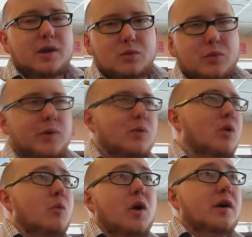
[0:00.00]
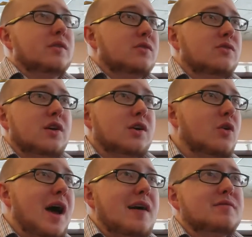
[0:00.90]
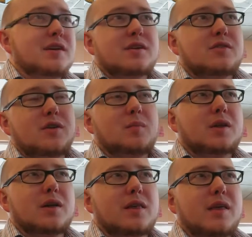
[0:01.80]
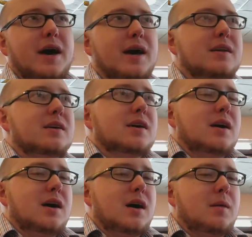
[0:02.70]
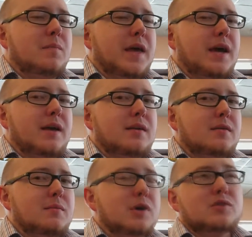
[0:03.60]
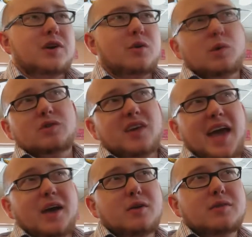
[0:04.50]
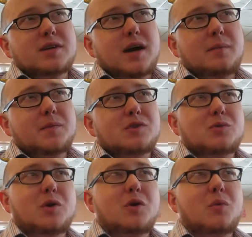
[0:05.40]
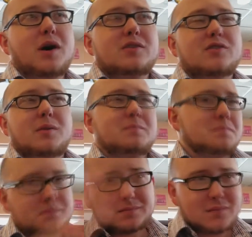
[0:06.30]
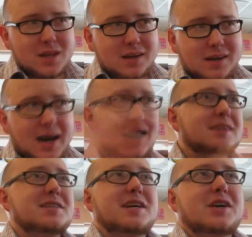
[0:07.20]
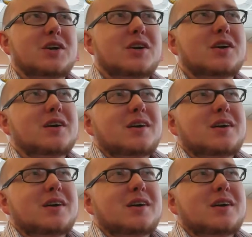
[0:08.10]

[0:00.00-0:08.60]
reroll ones on crafting or something like that. And military will decay over time because we don't want some god tier,